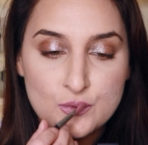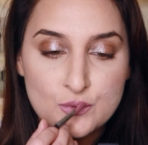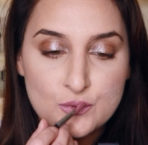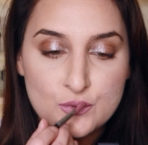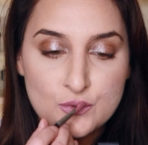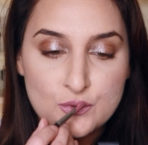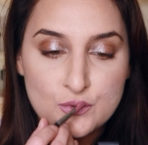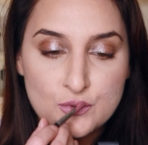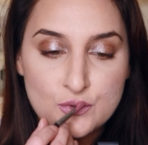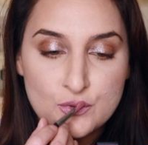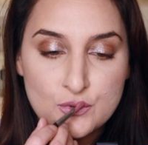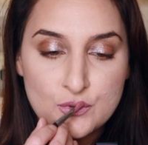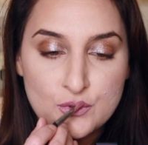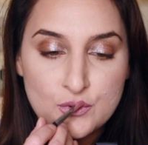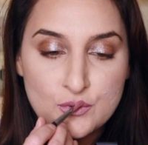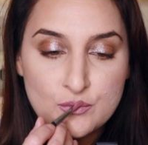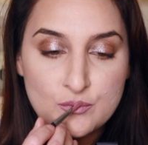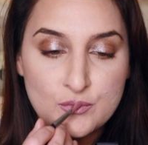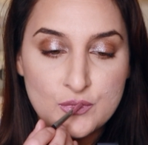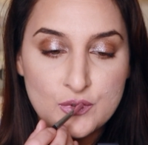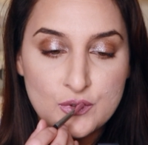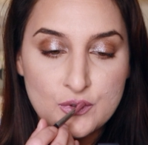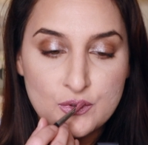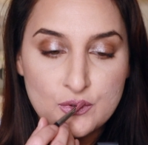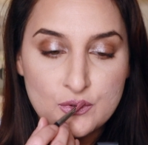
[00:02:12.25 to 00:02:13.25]

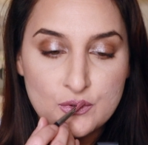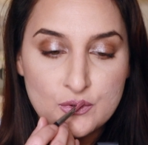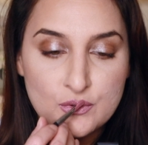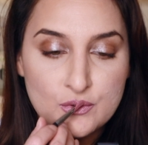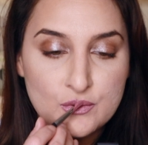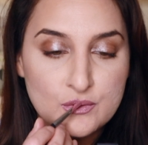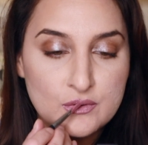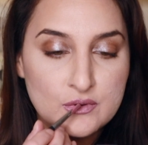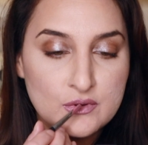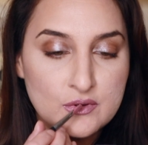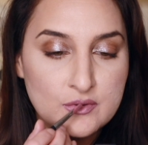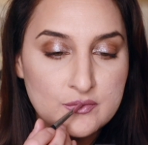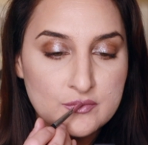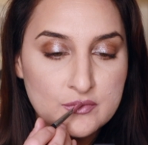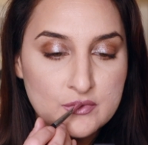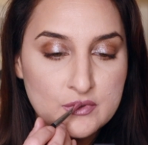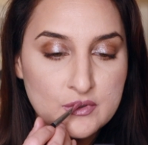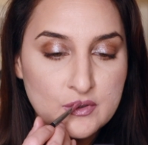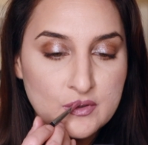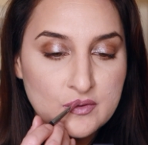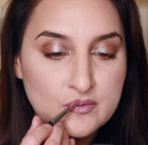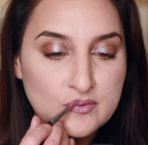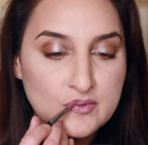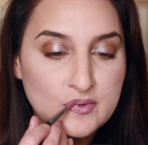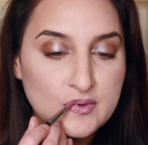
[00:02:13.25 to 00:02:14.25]
creamy
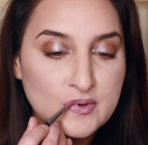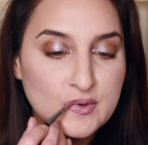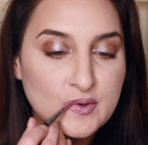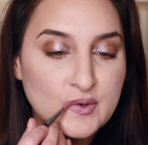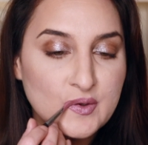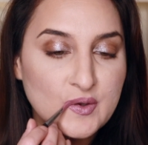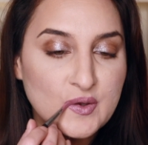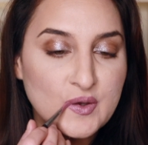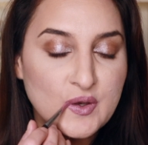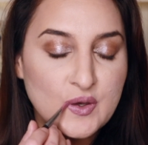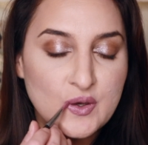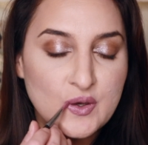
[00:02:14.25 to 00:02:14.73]
lipstick finish.